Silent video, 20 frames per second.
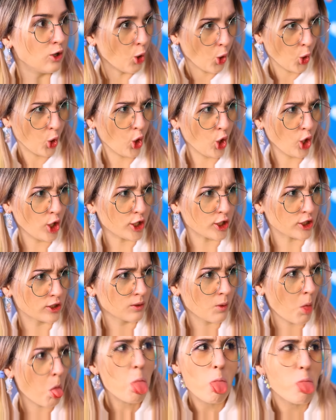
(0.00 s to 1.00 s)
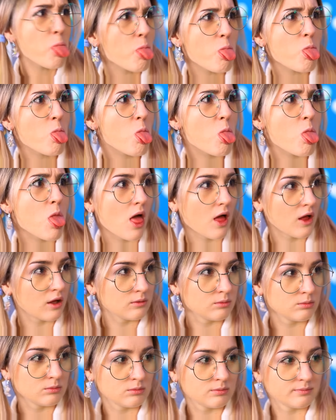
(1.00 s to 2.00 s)
Remember to clean your teeth from now
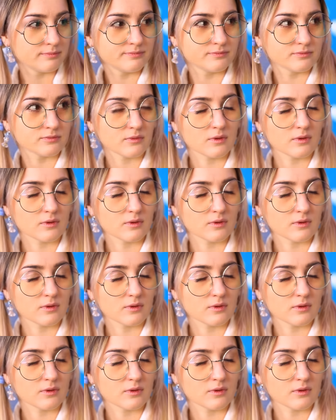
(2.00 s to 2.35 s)
on.